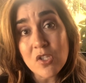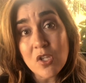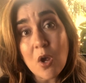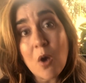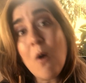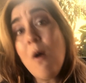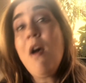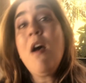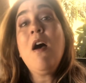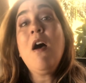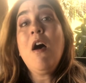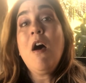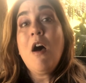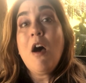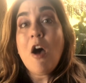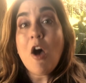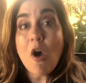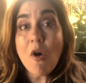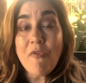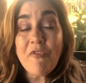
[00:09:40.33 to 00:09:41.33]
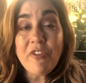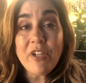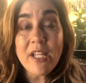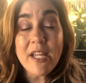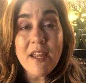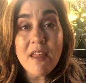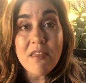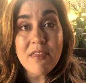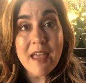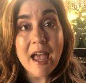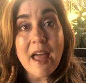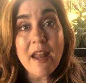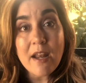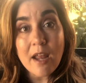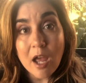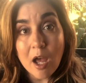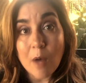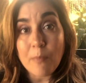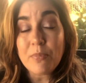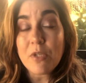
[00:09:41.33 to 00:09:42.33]
So hopefully that
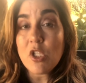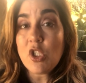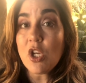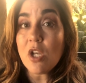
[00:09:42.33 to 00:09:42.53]
helped.